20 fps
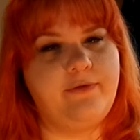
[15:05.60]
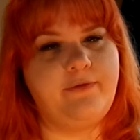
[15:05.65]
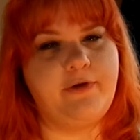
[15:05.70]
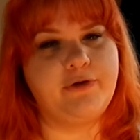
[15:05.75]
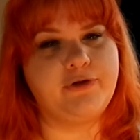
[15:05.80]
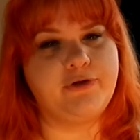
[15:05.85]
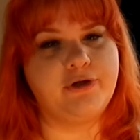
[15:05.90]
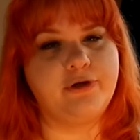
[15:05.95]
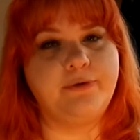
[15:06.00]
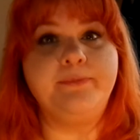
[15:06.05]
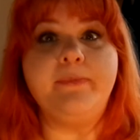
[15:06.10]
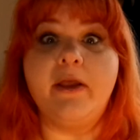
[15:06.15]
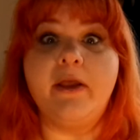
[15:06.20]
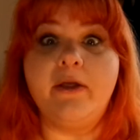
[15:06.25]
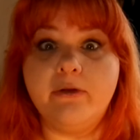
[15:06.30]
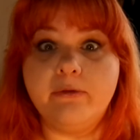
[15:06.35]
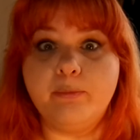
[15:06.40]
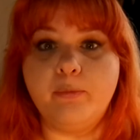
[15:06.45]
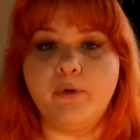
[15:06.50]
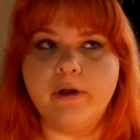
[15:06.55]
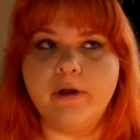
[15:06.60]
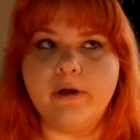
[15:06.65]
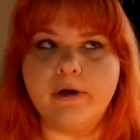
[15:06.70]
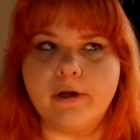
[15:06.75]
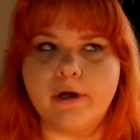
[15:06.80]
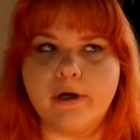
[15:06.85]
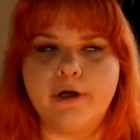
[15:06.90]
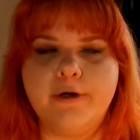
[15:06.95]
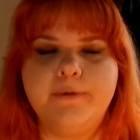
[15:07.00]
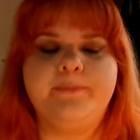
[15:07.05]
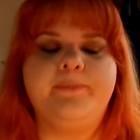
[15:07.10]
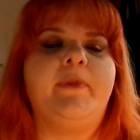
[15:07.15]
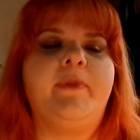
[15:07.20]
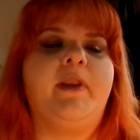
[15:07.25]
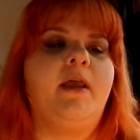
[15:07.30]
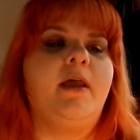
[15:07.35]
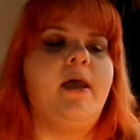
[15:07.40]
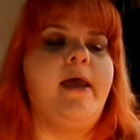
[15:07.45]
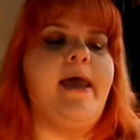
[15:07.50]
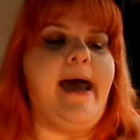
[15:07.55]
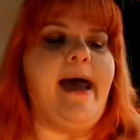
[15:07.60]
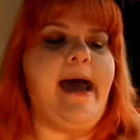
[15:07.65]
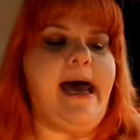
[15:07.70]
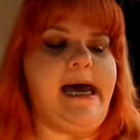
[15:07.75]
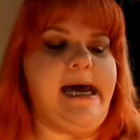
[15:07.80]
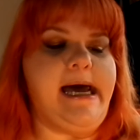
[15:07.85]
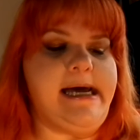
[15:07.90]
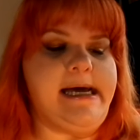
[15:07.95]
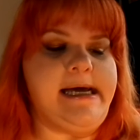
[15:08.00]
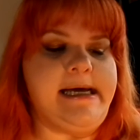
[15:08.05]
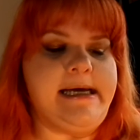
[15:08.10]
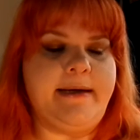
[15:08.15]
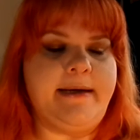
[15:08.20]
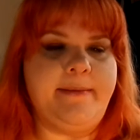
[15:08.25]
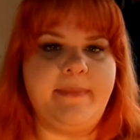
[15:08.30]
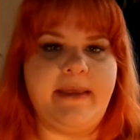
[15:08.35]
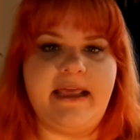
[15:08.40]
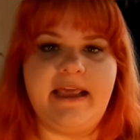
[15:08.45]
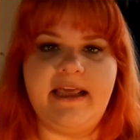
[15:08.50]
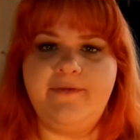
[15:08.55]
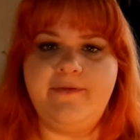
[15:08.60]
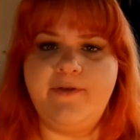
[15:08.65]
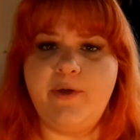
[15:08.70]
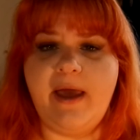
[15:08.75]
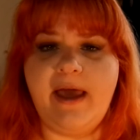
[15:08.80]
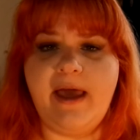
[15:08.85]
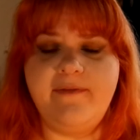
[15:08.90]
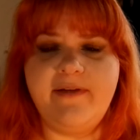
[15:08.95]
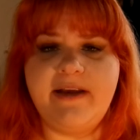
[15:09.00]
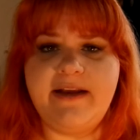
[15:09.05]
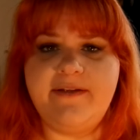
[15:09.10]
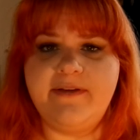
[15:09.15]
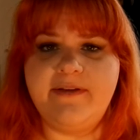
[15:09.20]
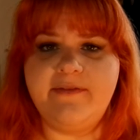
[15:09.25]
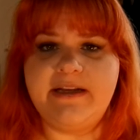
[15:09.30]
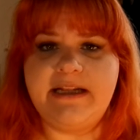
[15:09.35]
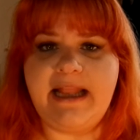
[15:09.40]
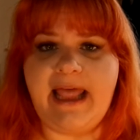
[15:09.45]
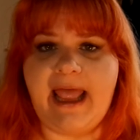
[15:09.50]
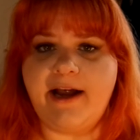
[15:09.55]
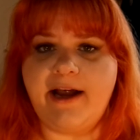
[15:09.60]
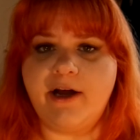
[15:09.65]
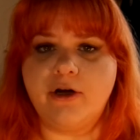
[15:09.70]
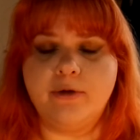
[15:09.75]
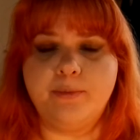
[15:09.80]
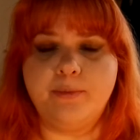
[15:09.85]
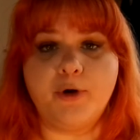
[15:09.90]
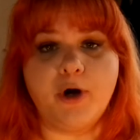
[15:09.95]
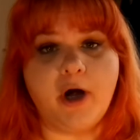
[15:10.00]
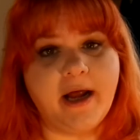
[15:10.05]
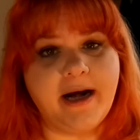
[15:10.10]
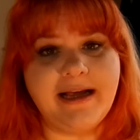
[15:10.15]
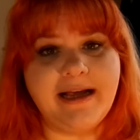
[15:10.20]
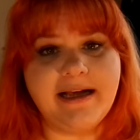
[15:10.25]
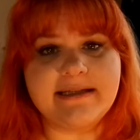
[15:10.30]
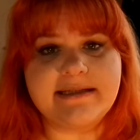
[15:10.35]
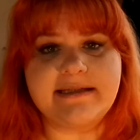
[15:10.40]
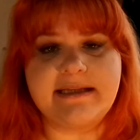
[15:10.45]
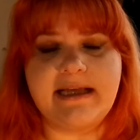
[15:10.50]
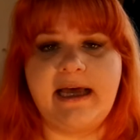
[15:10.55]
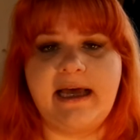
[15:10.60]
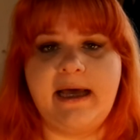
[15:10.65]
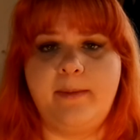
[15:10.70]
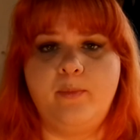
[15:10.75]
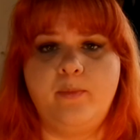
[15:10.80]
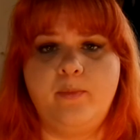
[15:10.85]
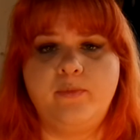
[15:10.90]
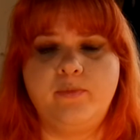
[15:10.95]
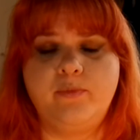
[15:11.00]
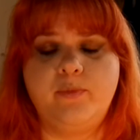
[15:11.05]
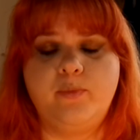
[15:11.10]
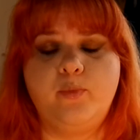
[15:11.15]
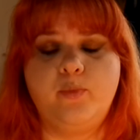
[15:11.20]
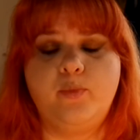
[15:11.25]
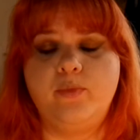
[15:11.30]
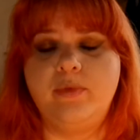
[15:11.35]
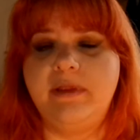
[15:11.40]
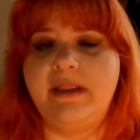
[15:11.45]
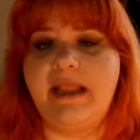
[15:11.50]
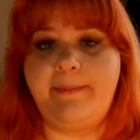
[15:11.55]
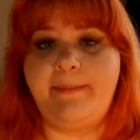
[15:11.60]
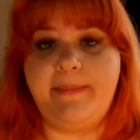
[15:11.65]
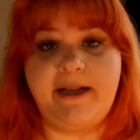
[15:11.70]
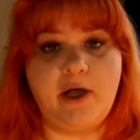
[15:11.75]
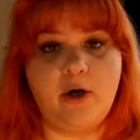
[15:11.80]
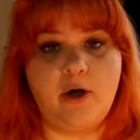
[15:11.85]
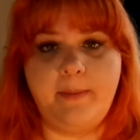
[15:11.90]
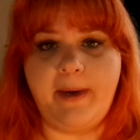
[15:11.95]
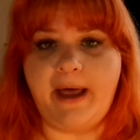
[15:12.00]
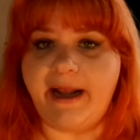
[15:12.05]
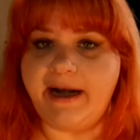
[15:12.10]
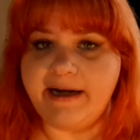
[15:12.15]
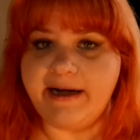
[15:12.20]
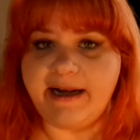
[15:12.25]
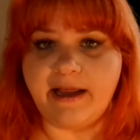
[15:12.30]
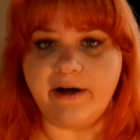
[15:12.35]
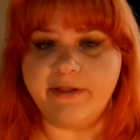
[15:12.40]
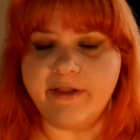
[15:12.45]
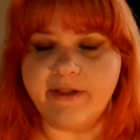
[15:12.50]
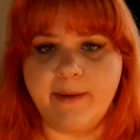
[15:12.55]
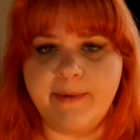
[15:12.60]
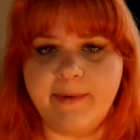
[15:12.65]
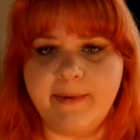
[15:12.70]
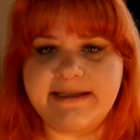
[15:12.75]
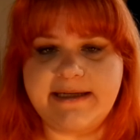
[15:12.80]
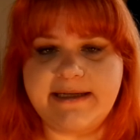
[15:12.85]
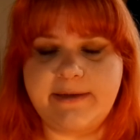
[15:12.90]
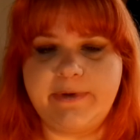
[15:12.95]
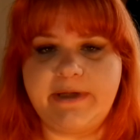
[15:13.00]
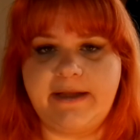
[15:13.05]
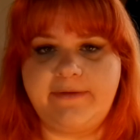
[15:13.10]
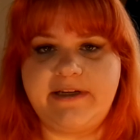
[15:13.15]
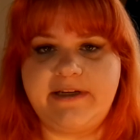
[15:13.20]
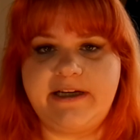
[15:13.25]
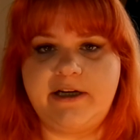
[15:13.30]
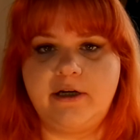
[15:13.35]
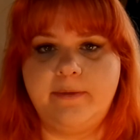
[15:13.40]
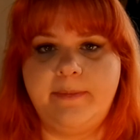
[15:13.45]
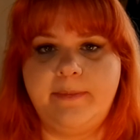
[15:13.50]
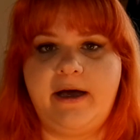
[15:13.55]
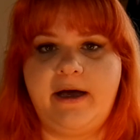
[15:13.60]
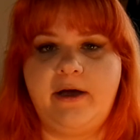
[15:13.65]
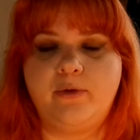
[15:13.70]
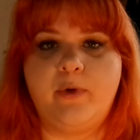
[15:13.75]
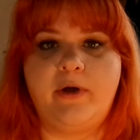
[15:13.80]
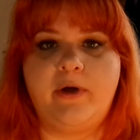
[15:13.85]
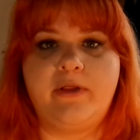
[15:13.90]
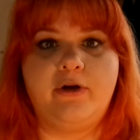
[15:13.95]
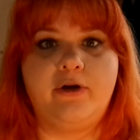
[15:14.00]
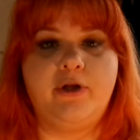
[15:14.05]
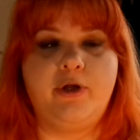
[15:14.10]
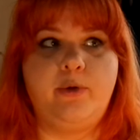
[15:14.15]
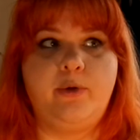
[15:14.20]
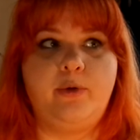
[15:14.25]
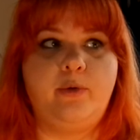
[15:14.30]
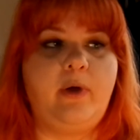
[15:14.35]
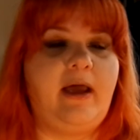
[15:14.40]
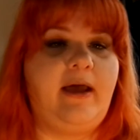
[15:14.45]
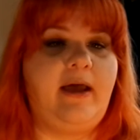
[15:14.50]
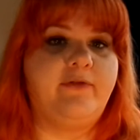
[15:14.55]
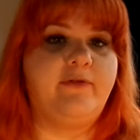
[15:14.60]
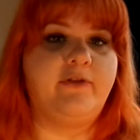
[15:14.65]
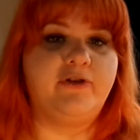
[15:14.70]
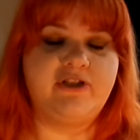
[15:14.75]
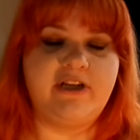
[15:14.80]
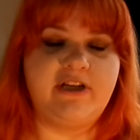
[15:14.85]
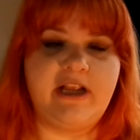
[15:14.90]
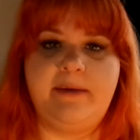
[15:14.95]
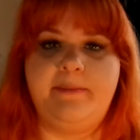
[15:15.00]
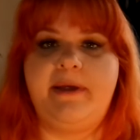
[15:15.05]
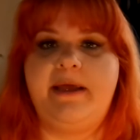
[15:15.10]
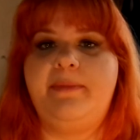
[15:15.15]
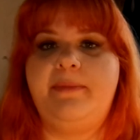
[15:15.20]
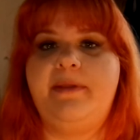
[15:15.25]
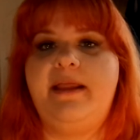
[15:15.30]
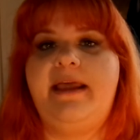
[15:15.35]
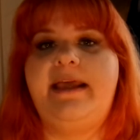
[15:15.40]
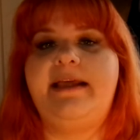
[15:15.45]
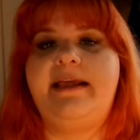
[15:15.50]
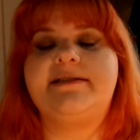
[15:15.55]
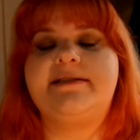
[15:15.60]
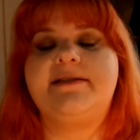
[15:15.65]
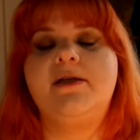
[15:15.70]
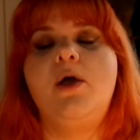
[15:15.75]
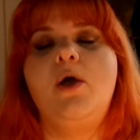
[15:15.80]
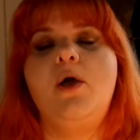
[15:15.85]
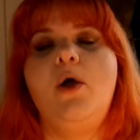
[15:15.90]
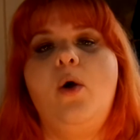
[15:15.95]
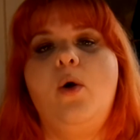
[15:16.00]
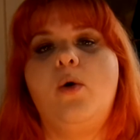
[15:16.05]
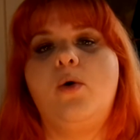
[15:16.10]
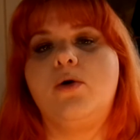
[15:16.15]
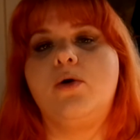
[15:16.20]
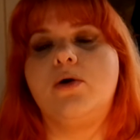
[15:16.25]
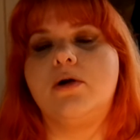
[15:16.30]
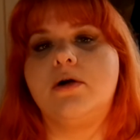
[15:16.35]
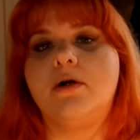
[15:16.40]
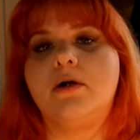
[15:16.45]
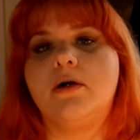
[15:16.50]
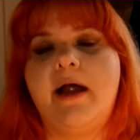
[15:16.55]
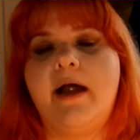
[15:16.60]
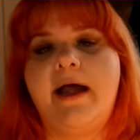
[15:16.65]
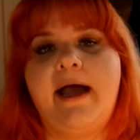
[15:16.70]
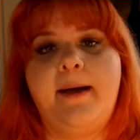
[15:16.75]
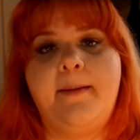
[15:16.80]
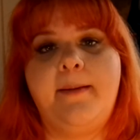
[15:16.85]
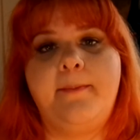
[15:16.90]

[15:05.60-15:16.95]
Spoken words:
the future. Spoiler alert. If you have any Vivid Lacquer products, let me know about it down in the comments. I would love to hear about whether you have their stamping plates or